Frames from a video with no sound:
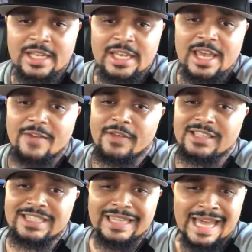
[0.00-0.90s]
if
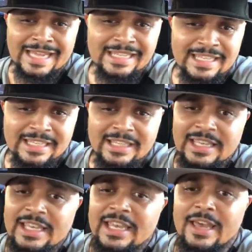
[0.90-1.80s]
it's lighting,
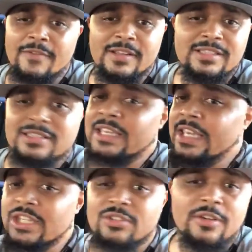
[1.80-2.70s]
if it's the
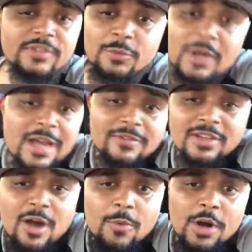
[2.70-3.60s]
history of whatever
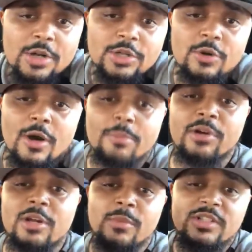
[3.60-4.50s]
y'all want to do. I'm
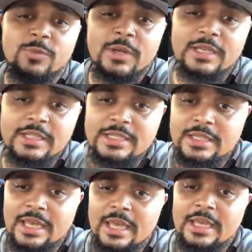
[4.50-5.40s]
pretty much winging this
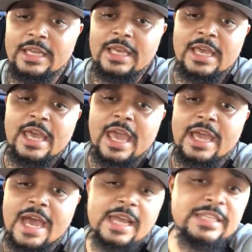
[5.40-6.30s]
thing and
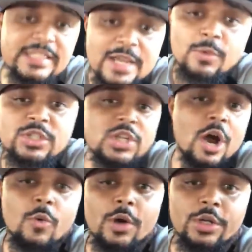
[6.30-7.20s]
kind of seeing what
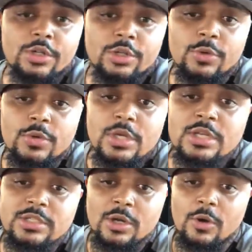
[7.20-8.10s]
y'all want to do.
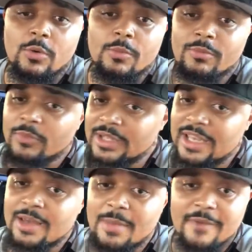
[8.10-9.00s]
So
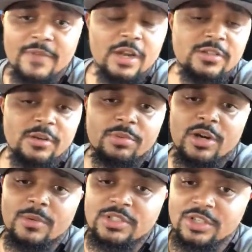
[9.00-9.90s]
again, my videos are
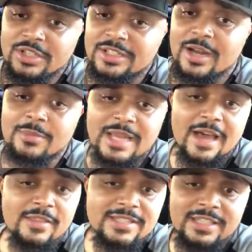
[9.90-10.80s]
pretty much going to dumb
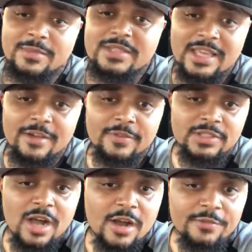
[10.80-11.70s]
down the simplest thing in
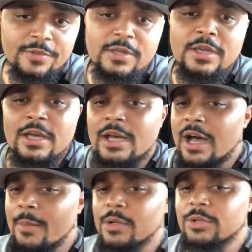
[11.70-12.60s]
photography.
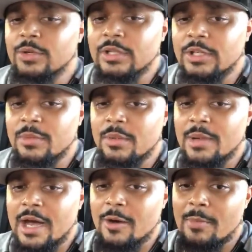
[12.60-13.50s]
I'm going to do a little bit
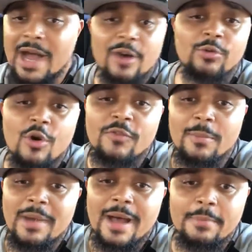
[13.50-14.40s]
about my growth in
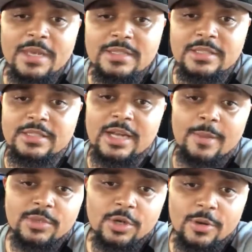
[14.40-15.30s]
my business that
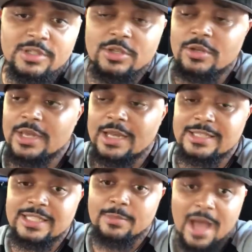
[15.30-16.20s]
I'm doing so you can kind of
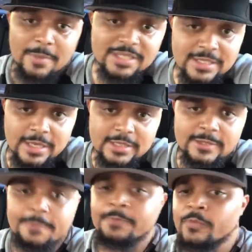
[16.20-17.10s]
see my mistakes,
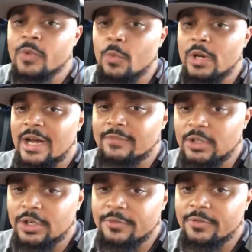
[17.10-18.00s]
what I've
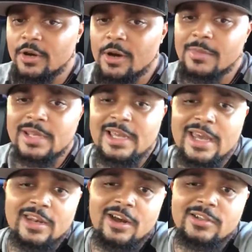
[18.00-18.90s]
learned from,
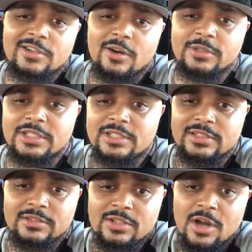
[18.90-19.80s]
and then also
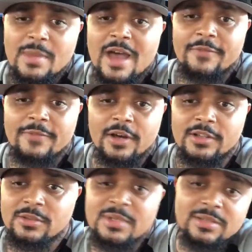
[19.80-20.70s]
just, I'm going to have fun.
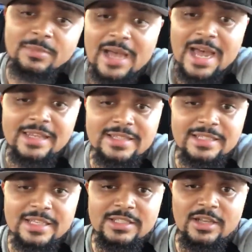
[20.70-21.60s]
There's going to be some behind the
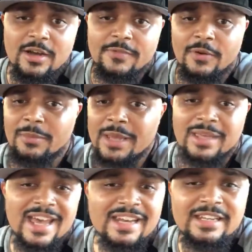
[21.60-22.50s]
scenes stuff on
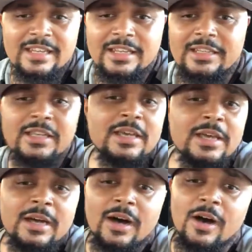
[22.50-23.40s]
maybe editing,
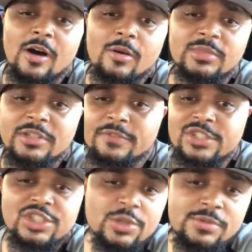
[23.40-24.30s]
different
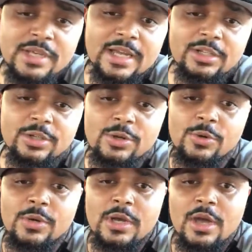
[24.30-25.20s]
shoots I
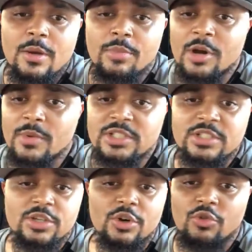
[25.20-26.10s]
do. Pretty much
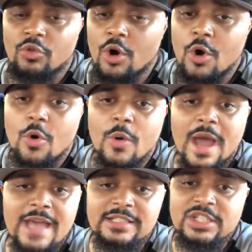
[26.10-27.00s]
just going to grow
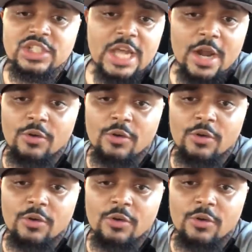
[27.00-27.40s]
as this channel